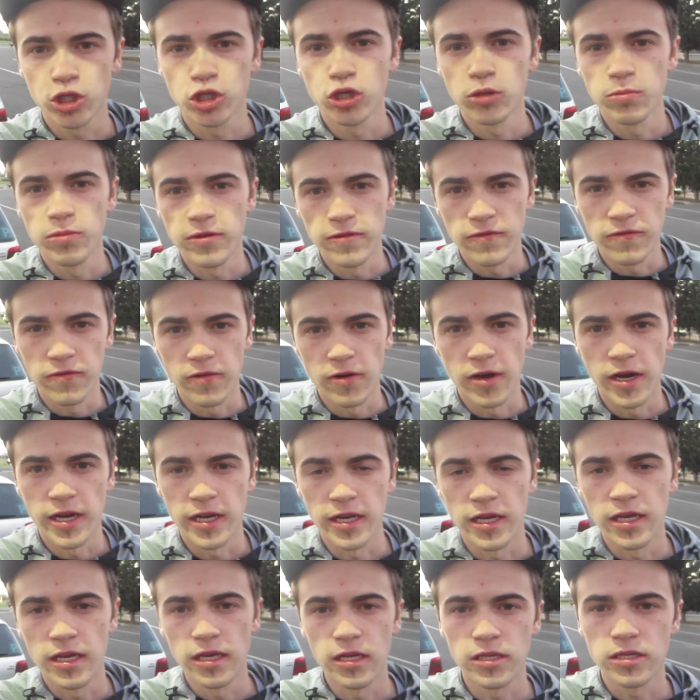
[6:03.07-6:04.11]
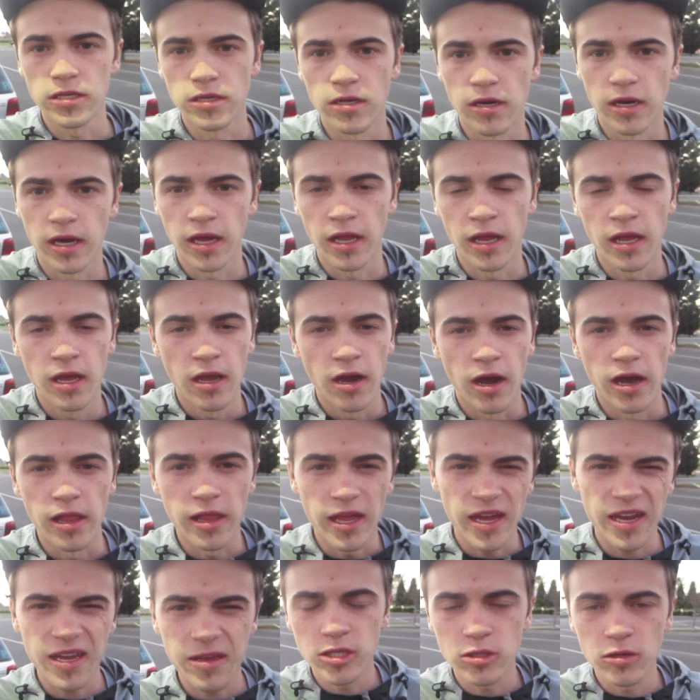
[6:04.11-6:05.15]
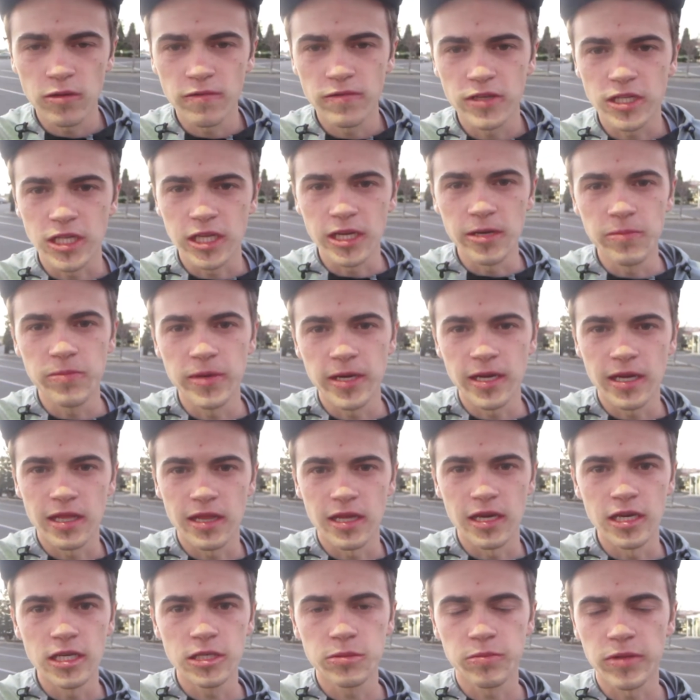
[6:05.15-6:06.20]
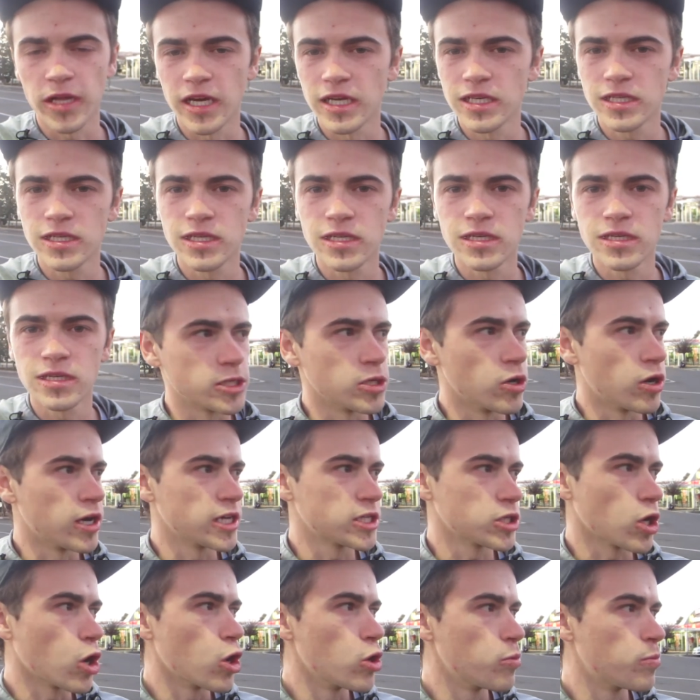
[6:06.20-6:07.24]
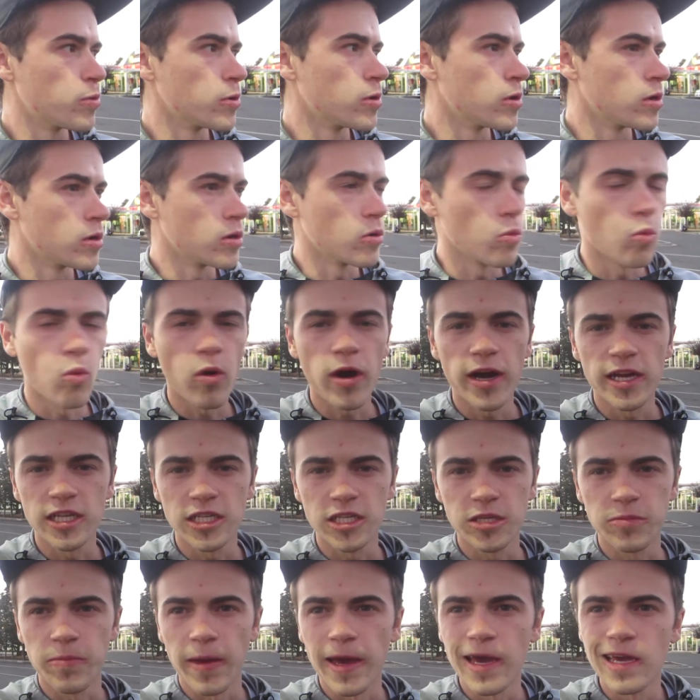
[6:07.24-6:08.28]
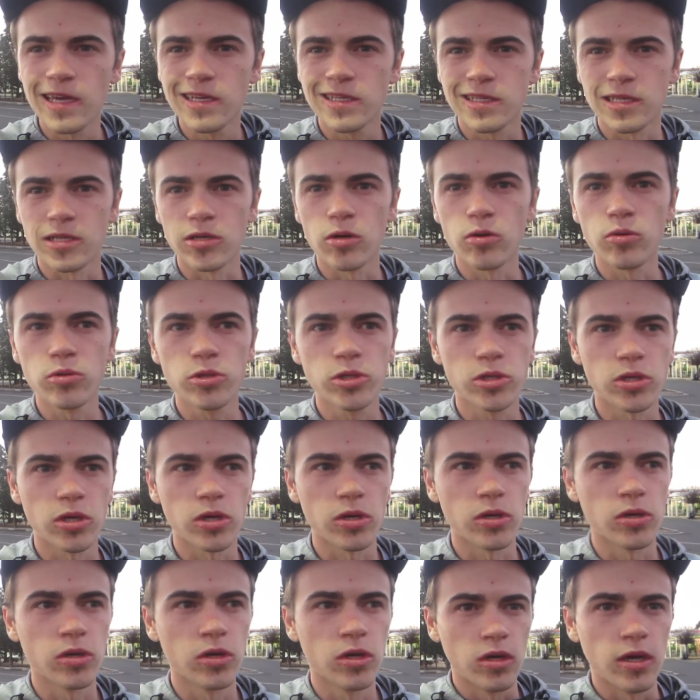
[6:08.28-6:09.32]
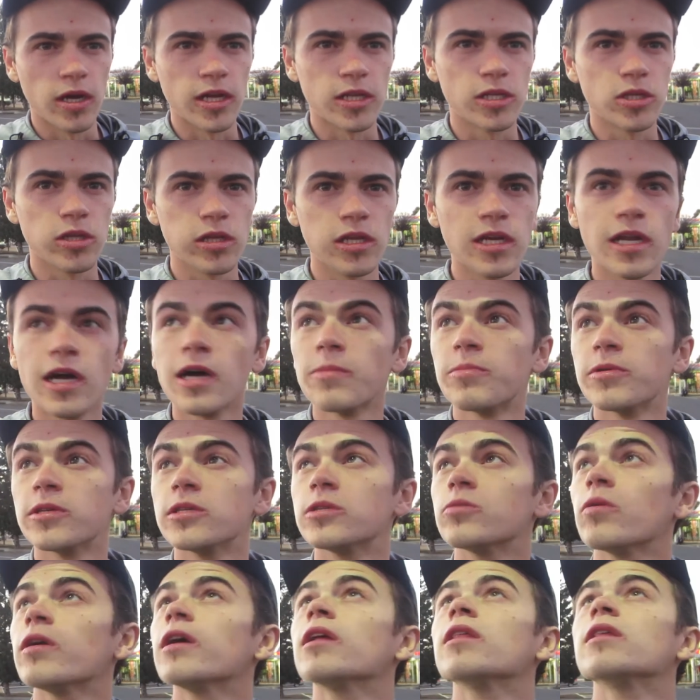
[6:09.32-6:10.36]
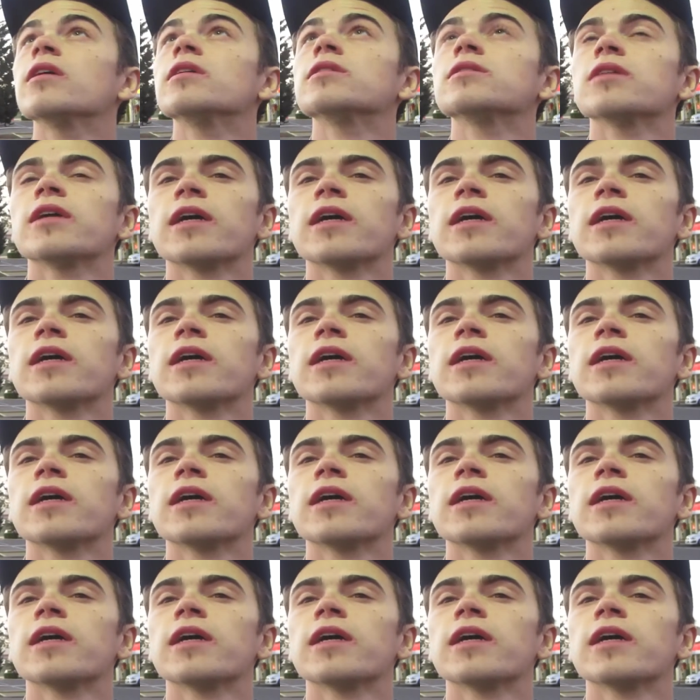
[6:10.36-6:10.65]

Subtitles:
should be fine here tonight. I like sort of sleeping at these places, nice open wide space, and also it's lit up as well. There's